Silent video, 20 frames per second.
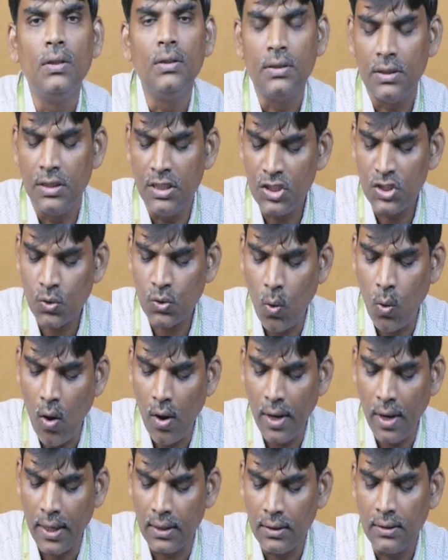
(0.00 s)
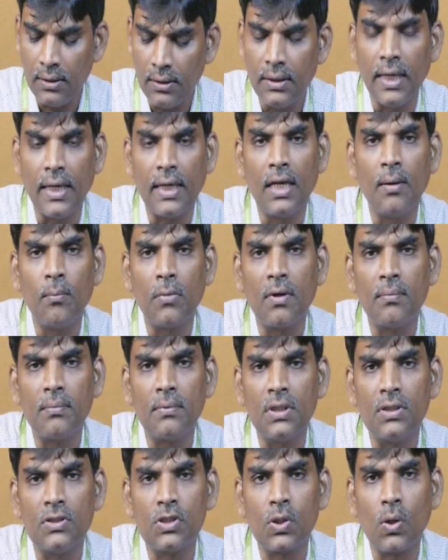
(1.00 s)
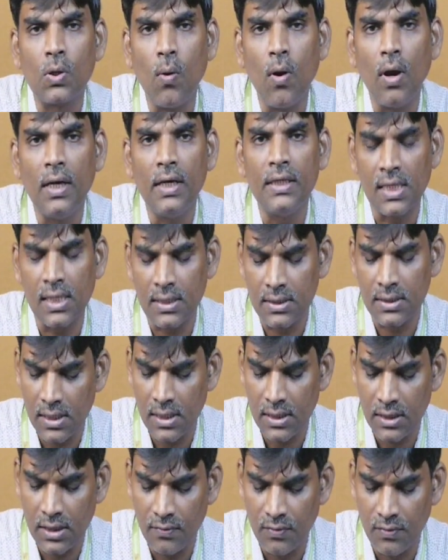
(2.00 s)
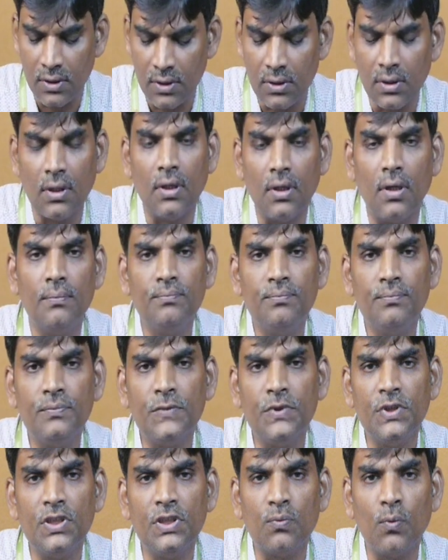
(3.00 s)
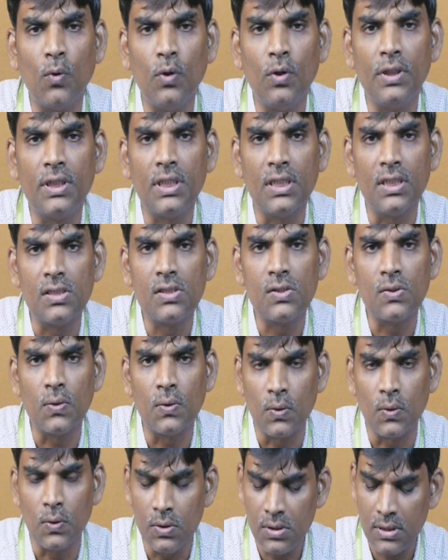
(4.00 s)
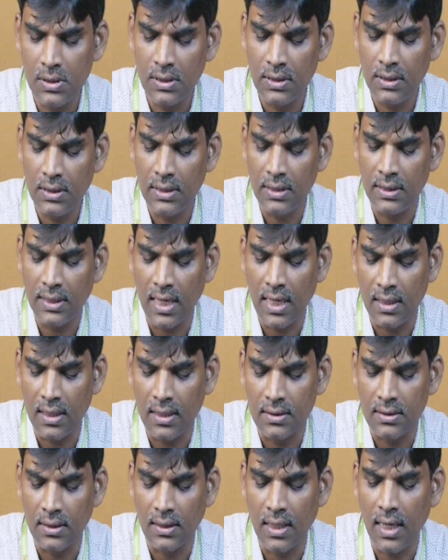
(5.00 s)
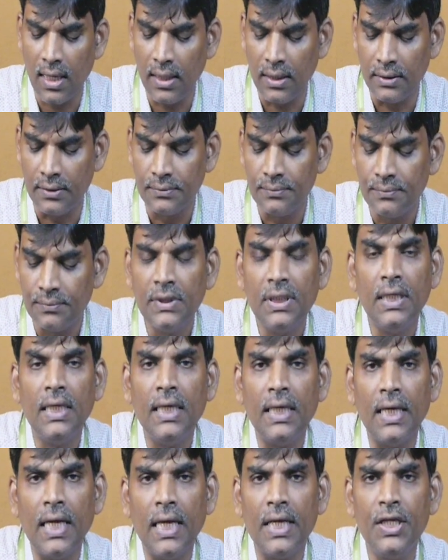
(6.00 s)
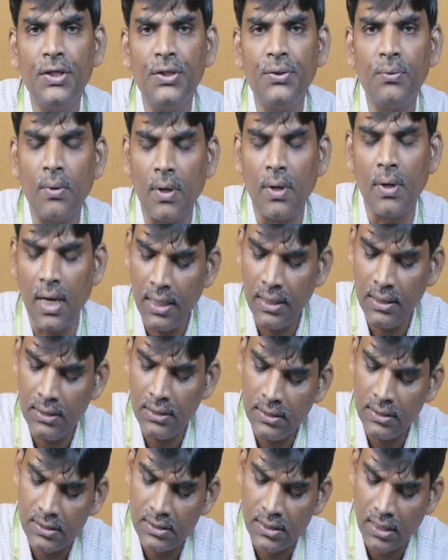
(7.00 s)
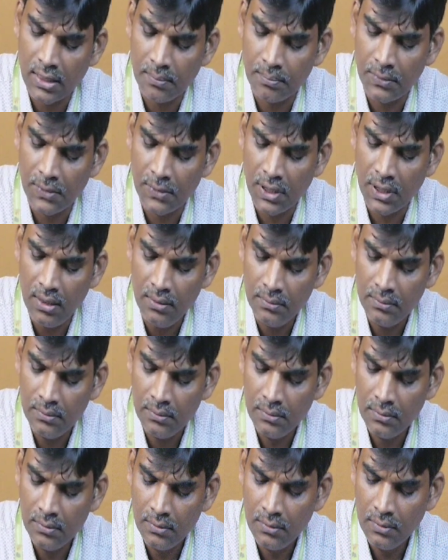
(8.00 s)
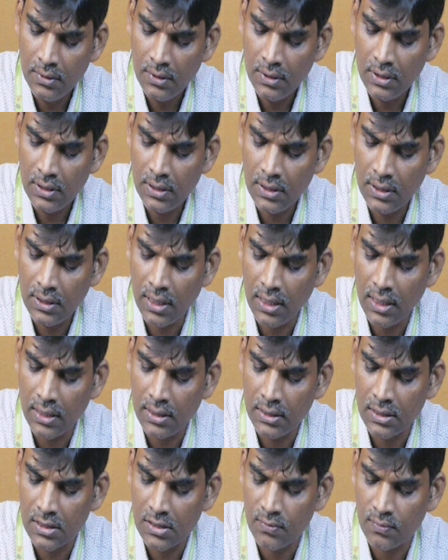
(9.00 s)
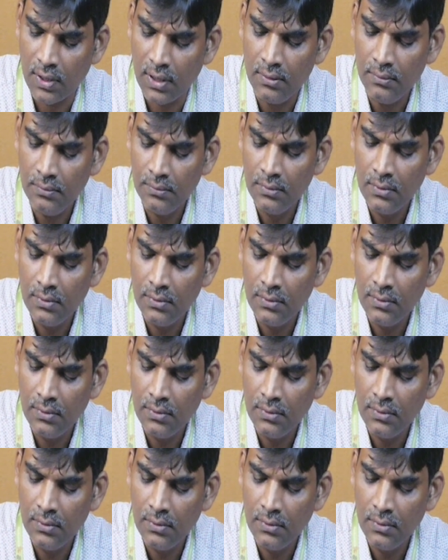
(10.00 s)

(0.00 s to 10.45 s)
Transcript: This coil, a number of turns coil is excited with this voltage source, it carries the current, and into I it set up the here in this one